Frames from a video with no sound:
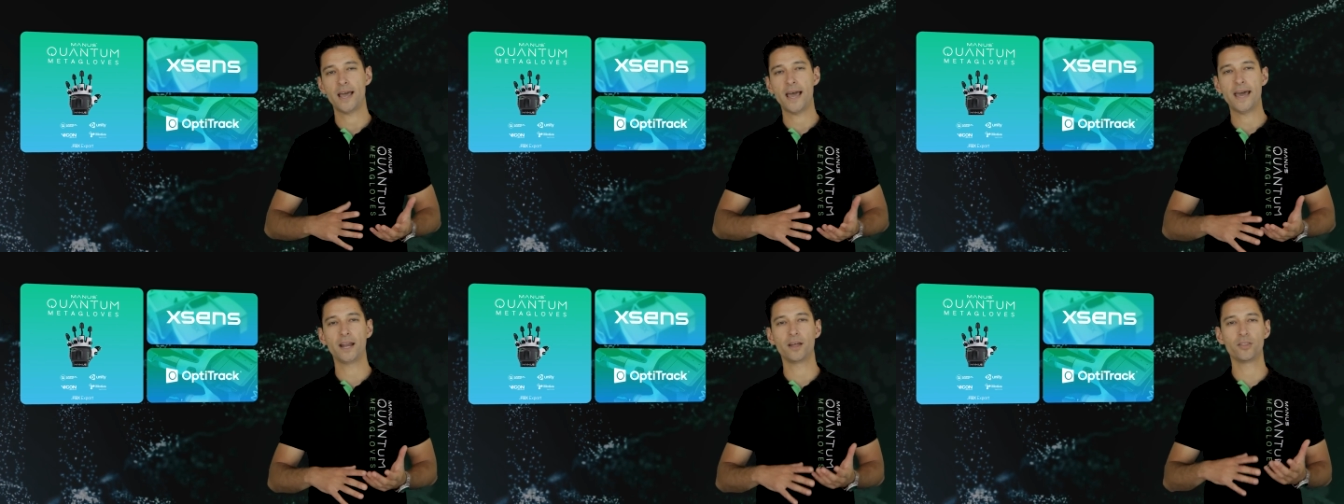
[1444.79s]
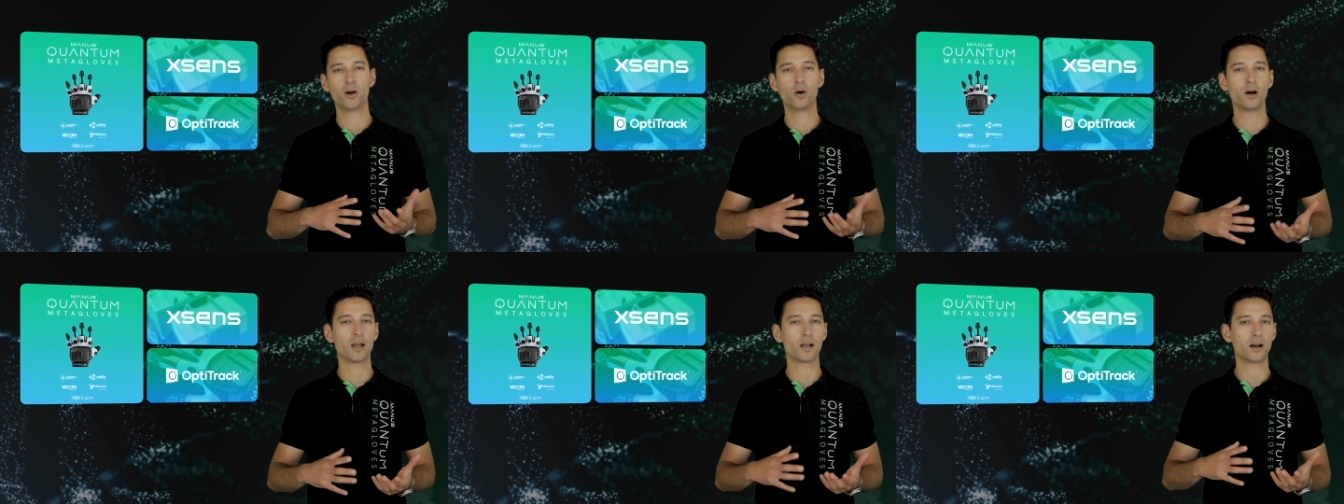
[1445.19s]
and
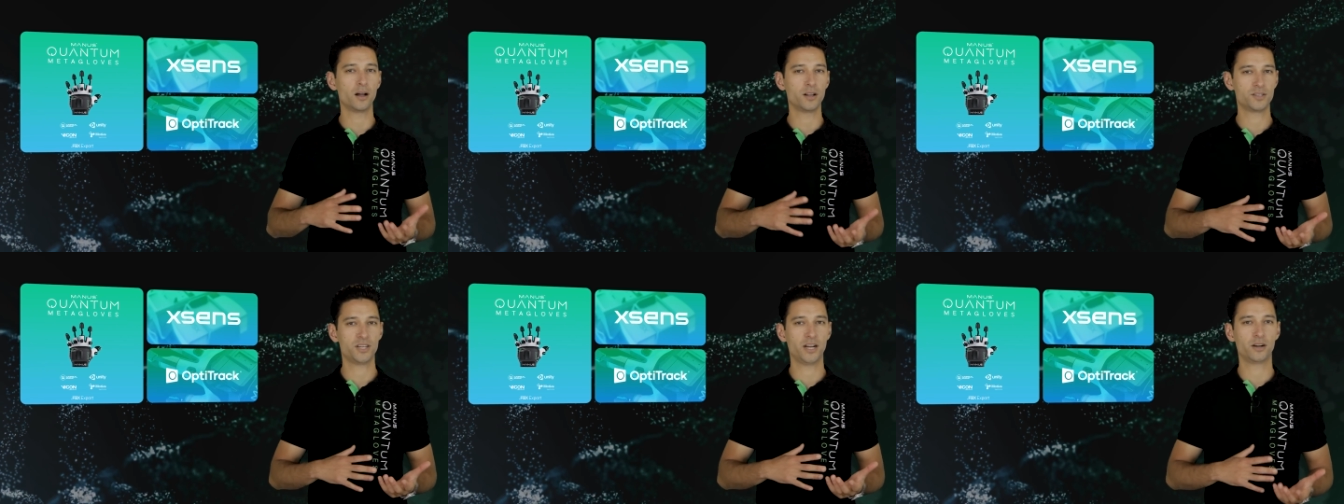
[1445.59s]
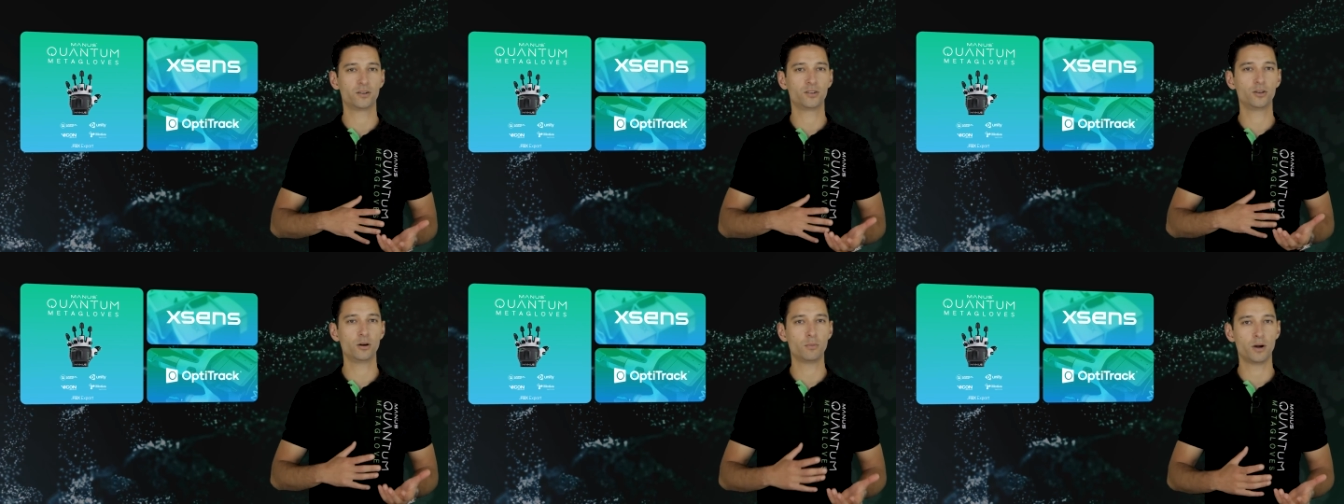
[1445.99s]
although I can't share
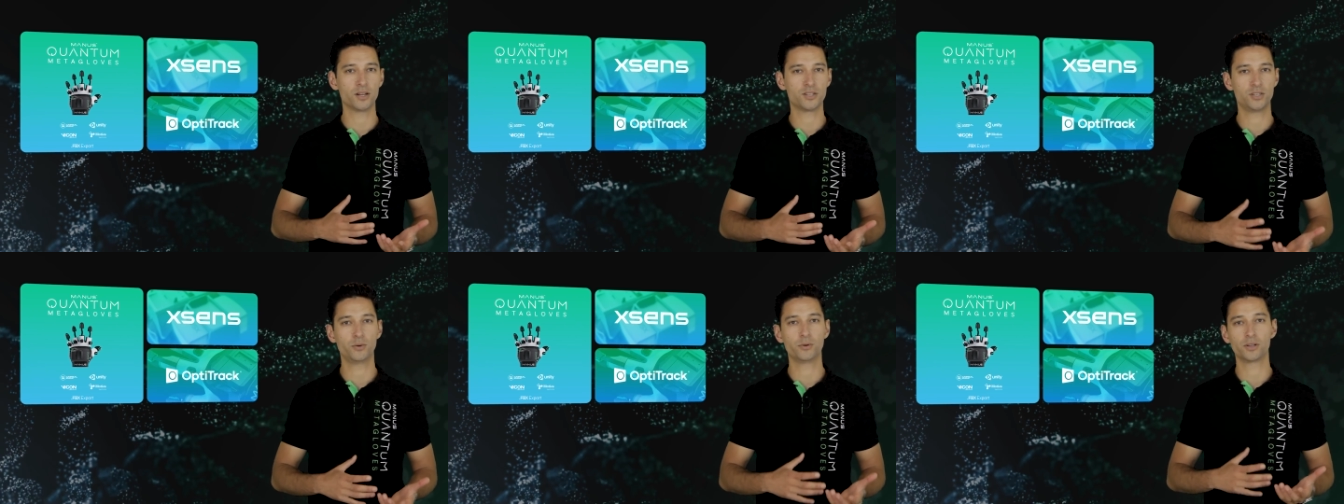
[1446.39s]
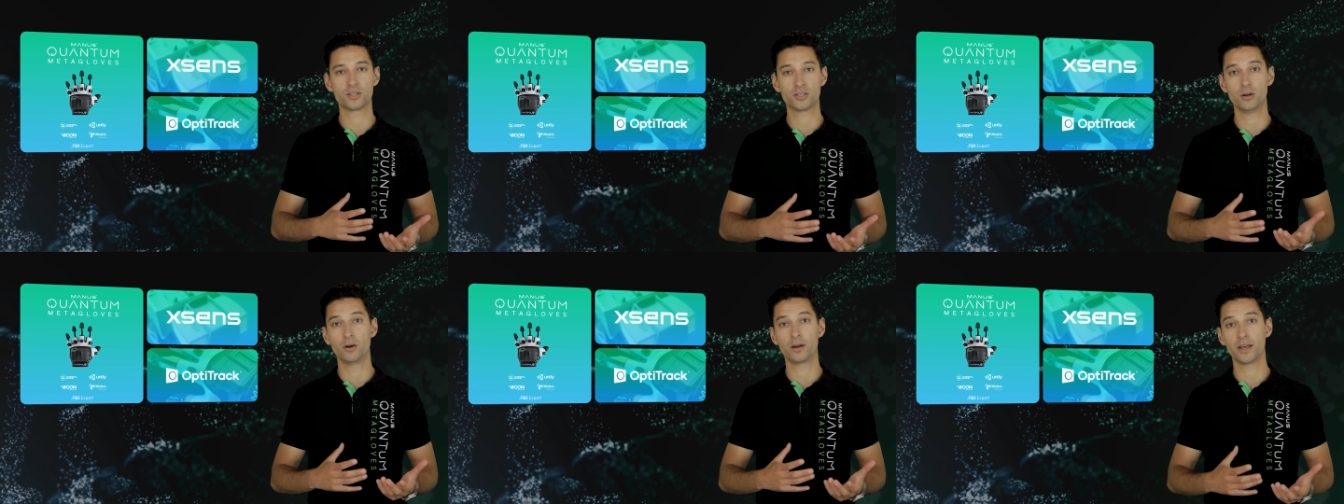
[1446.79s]
too much during the
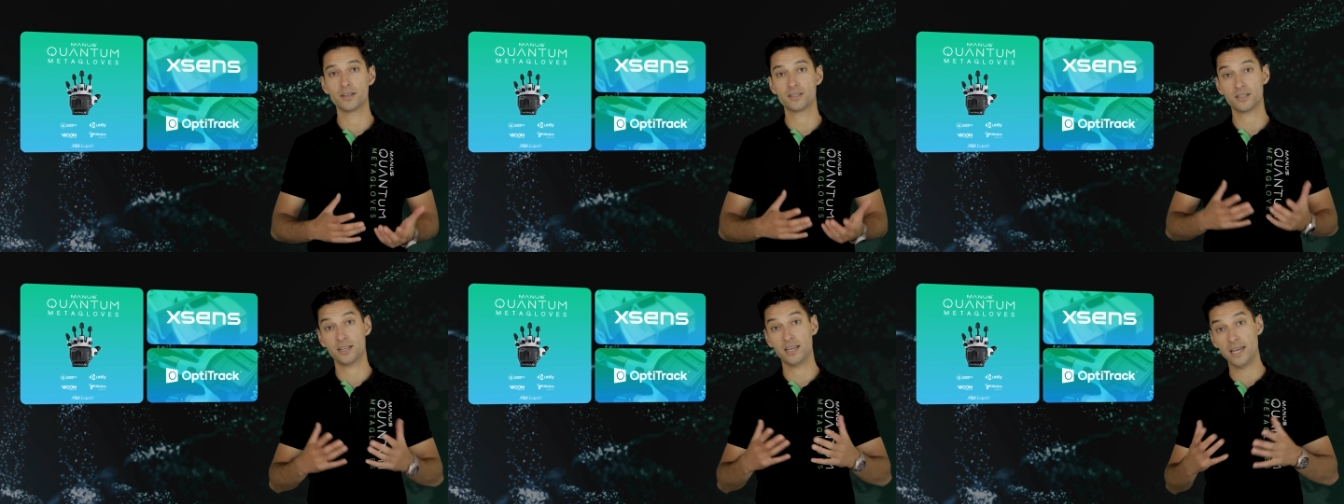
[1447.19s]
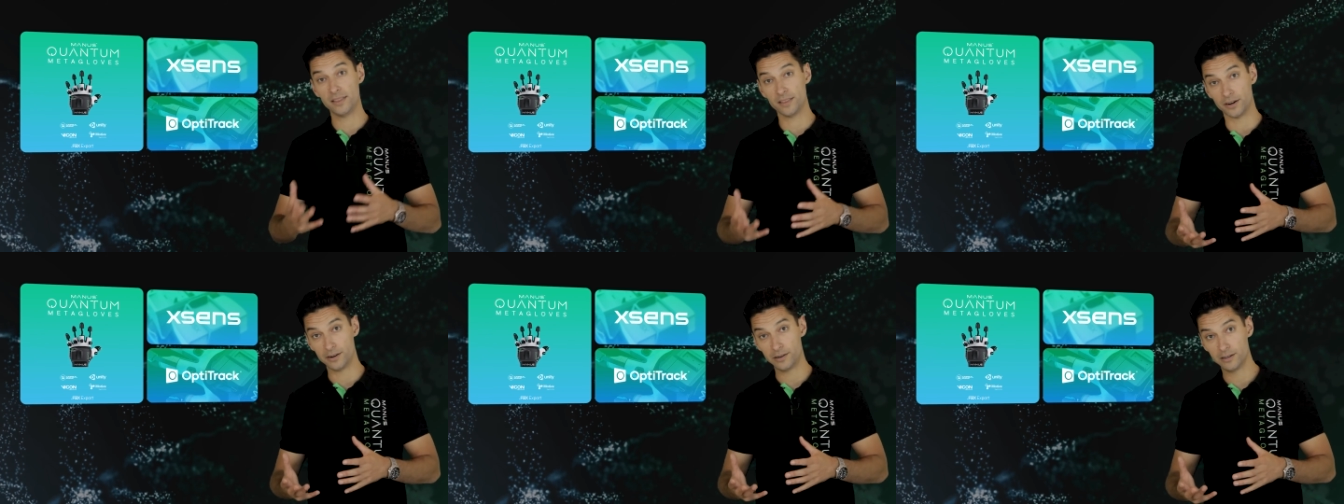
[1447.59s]
showcase
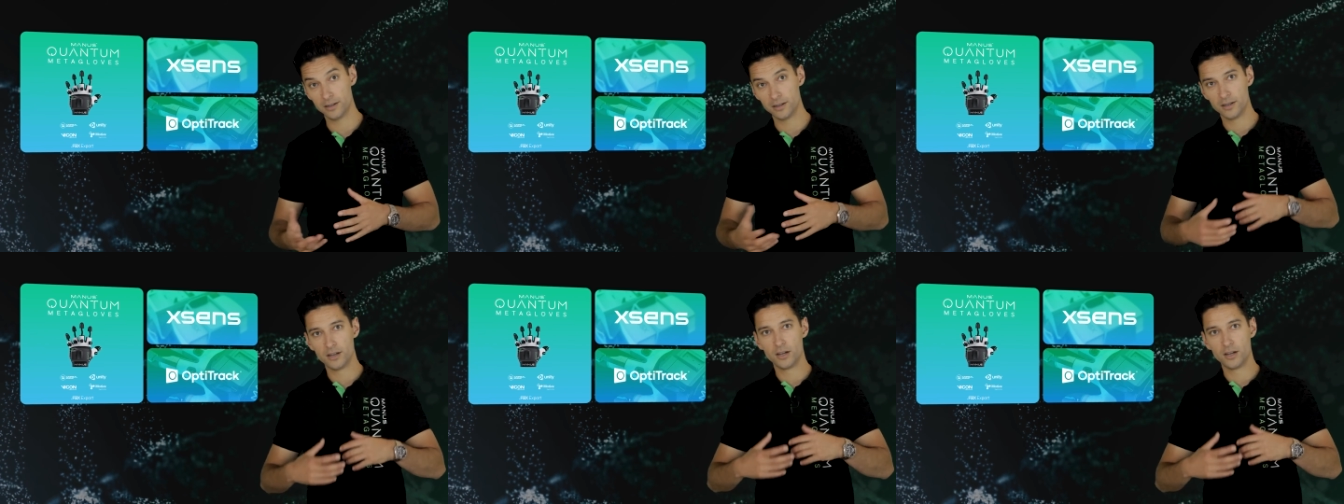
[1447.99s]
either,